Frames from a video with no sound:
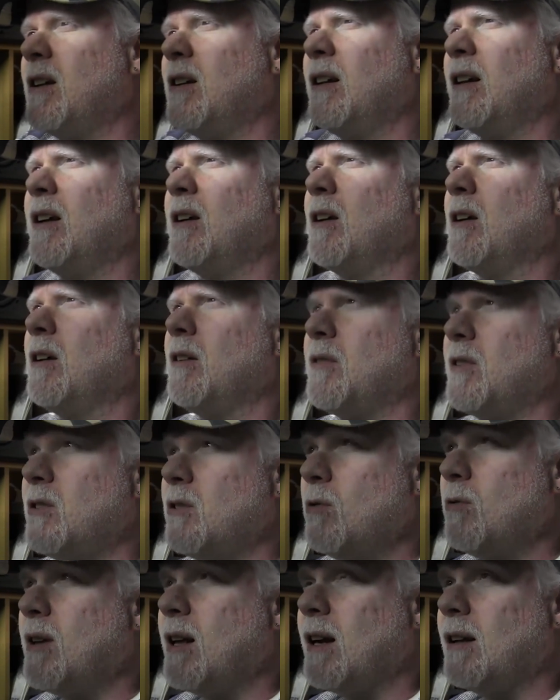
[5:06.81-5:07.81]
clear if you
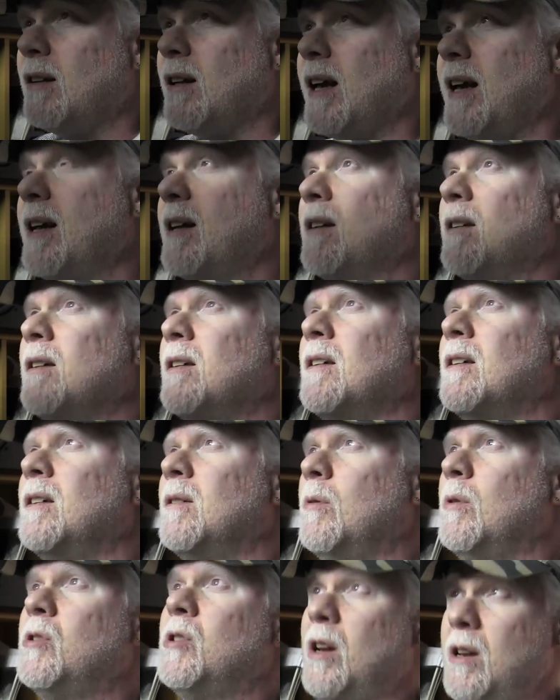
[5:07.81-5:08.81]
do get a light,
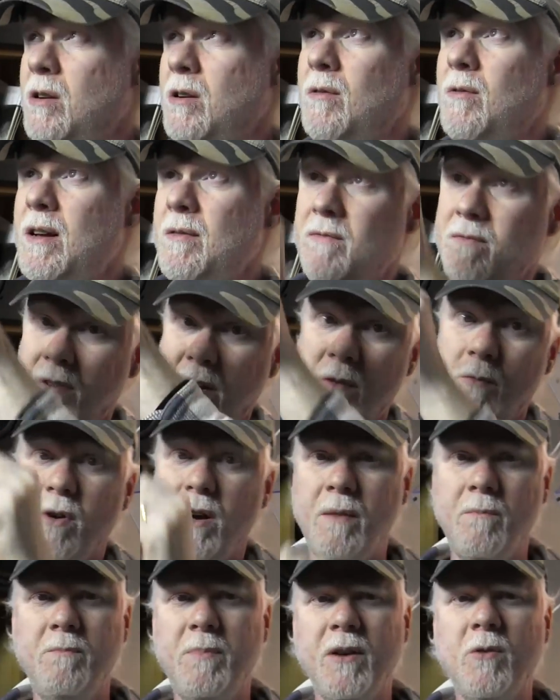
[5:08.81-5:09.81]
which I, have got
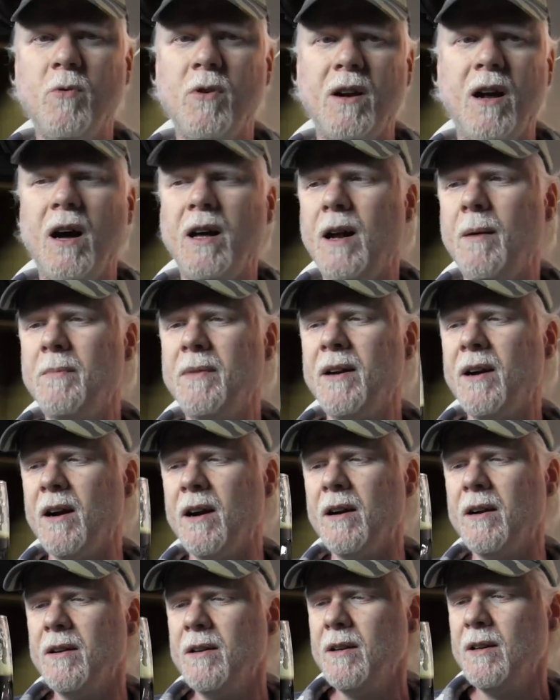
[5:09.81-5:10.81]
one big one on up
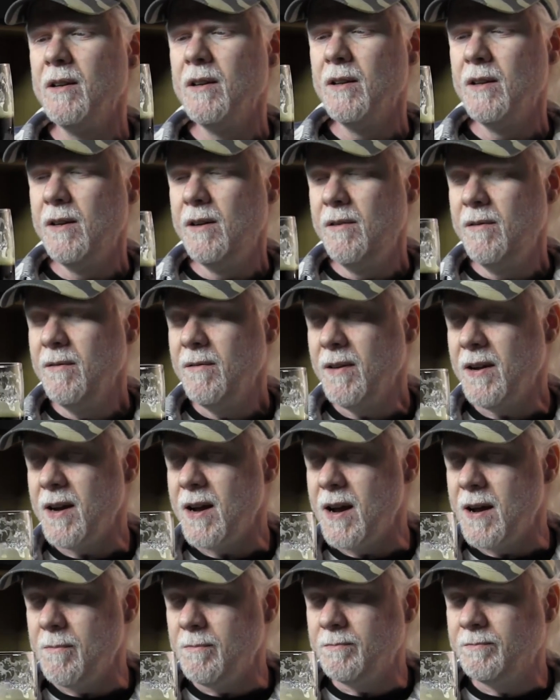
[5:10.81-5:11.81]
there.
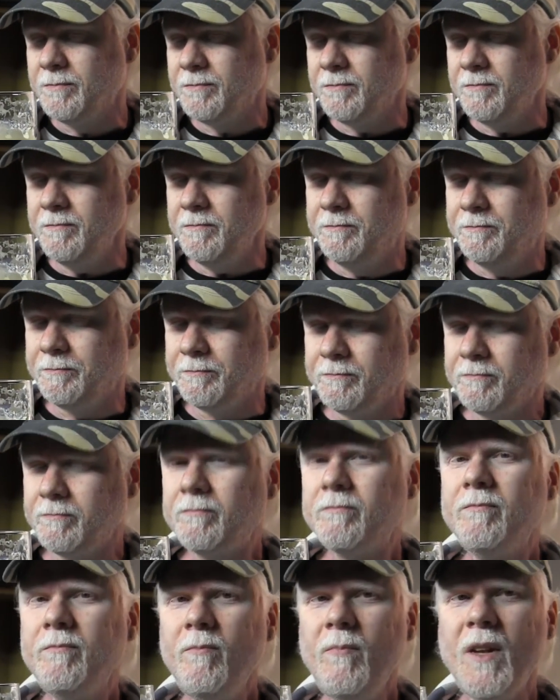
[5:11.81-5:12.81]
Um,
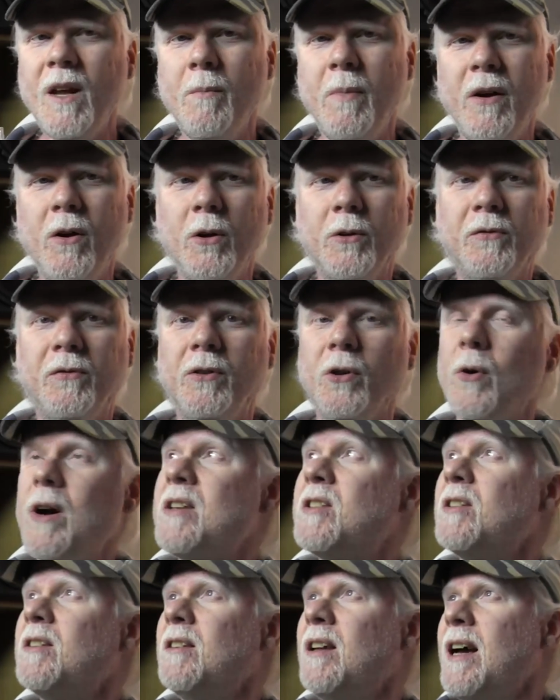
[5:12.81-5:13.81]
my old
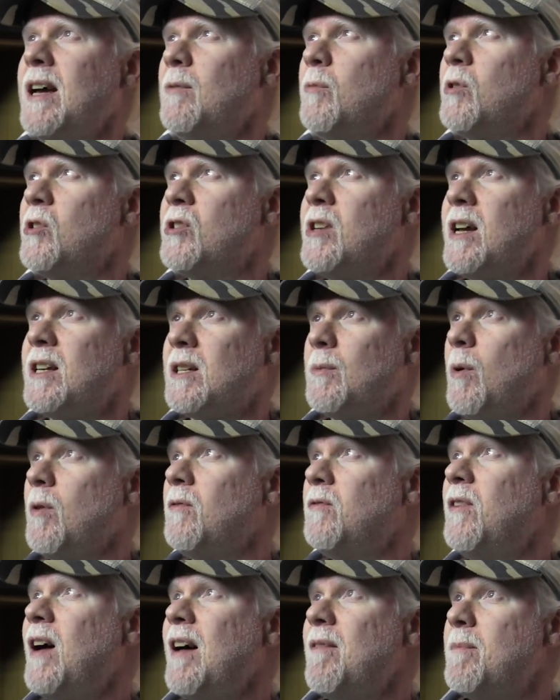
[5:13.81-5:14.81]
fluorescent light, which takes
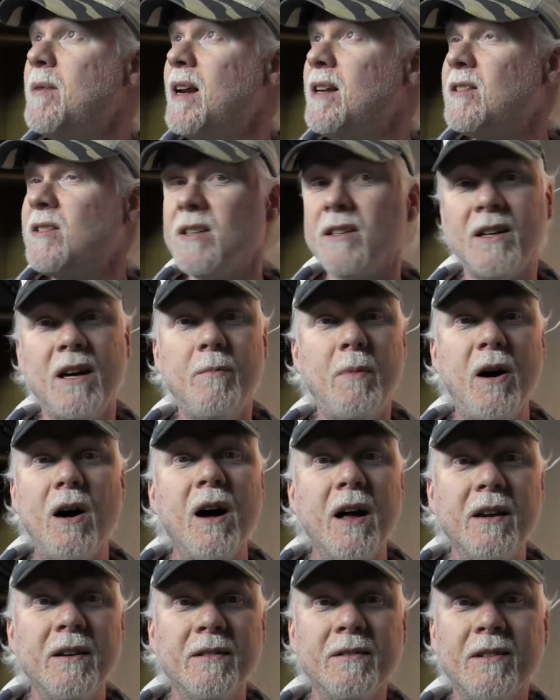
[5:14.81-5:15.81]
about five minutes to come
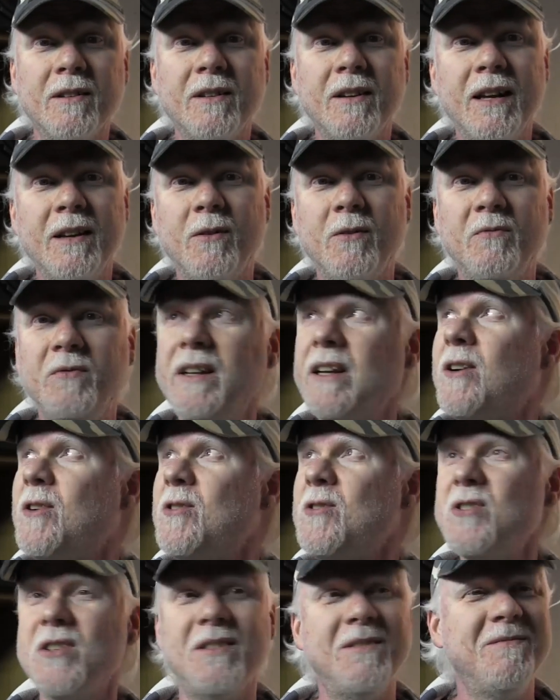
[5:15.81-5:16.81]
on. It
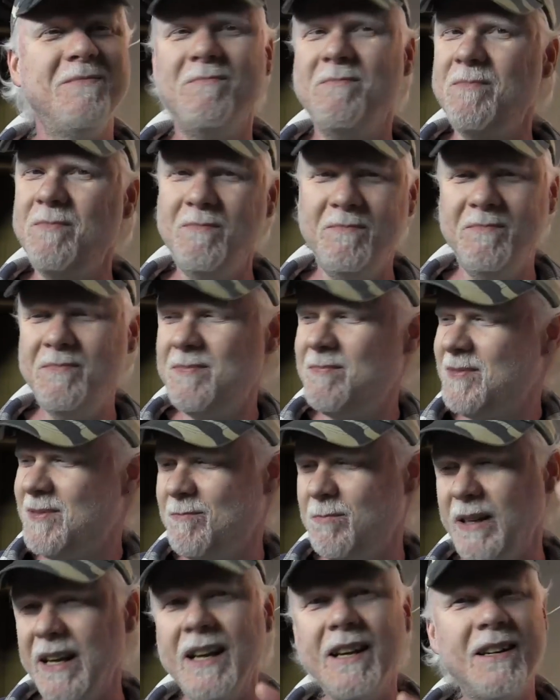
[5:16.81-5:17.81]
flickers and
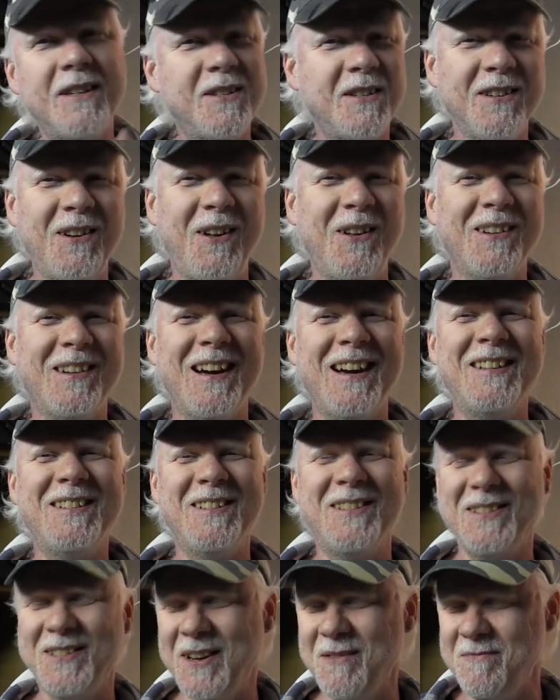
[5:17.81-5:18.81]
blinks and all kinds
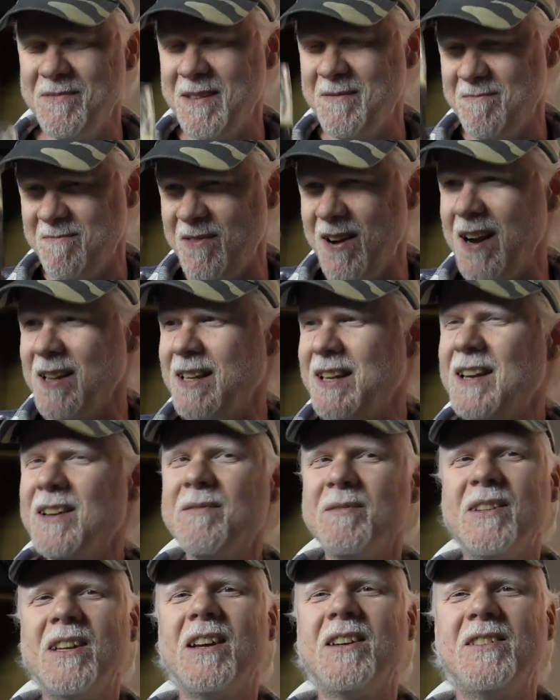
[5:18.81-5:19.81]
of stuff, and then finally it
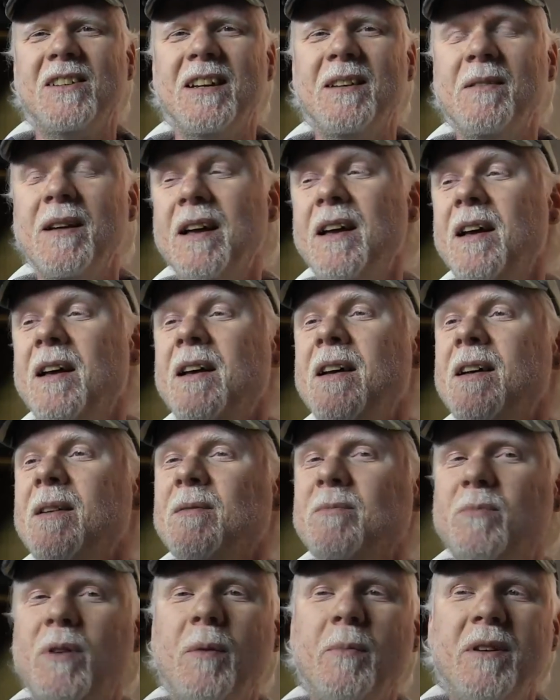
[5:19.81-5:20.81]
kicks in.
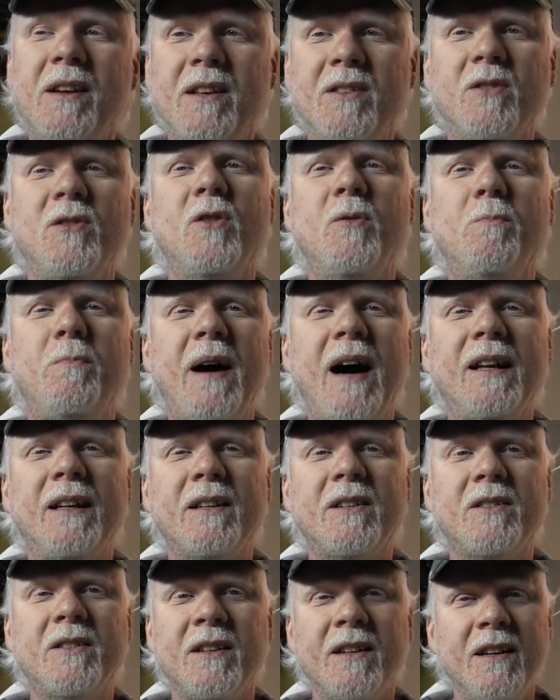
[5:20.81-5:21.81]
Probably needs a new
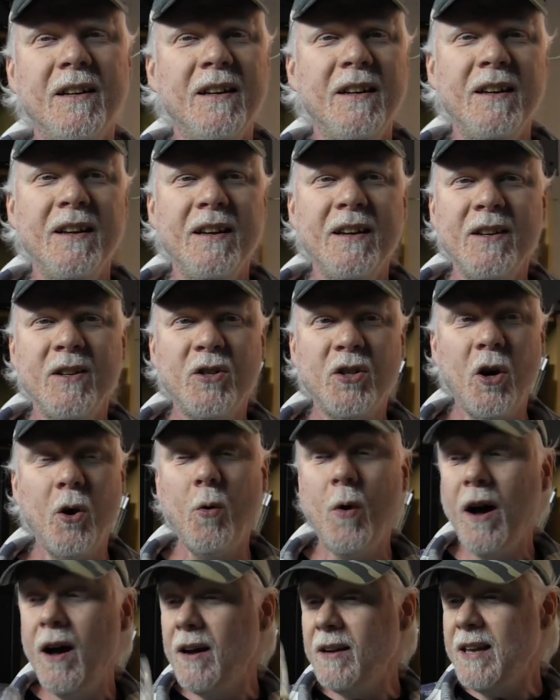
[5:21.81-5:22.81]
ballast.
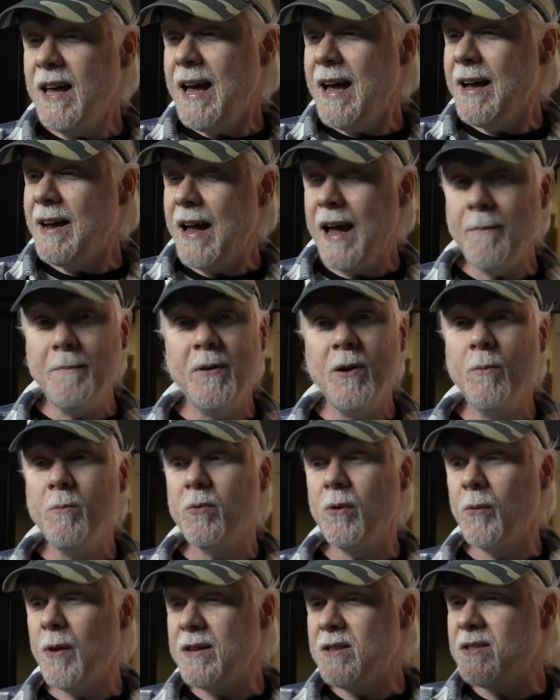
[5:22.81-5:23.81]
So uh, yeah, happy
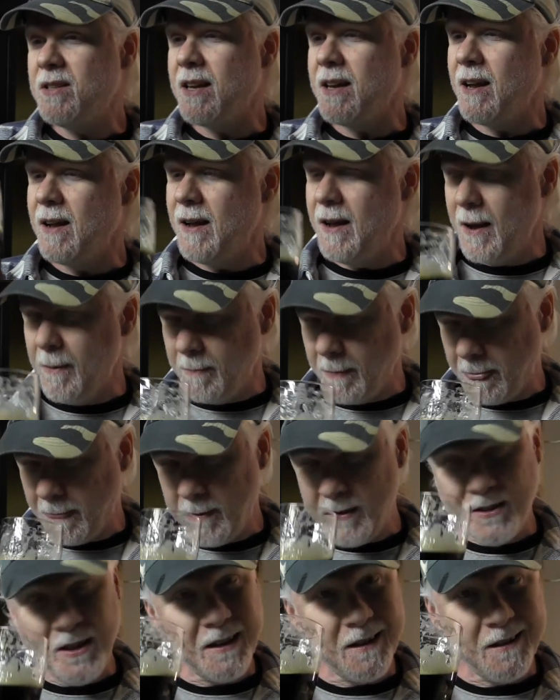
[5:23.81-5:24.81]
Homebrew Wednesday. Um,
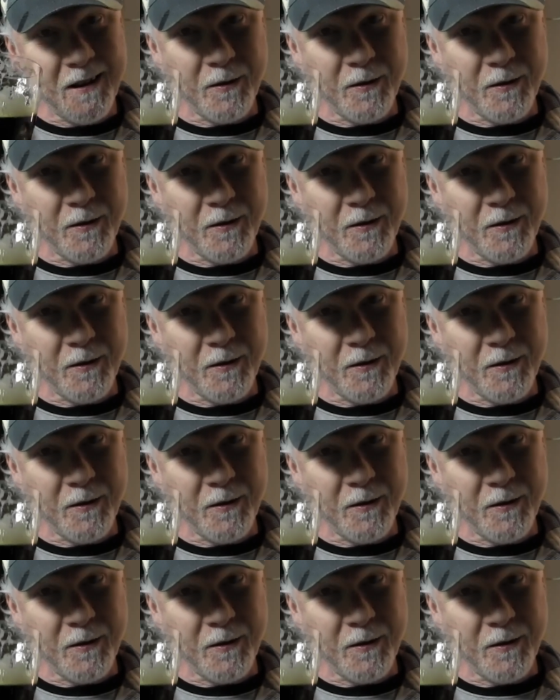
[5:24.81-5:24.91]
let me take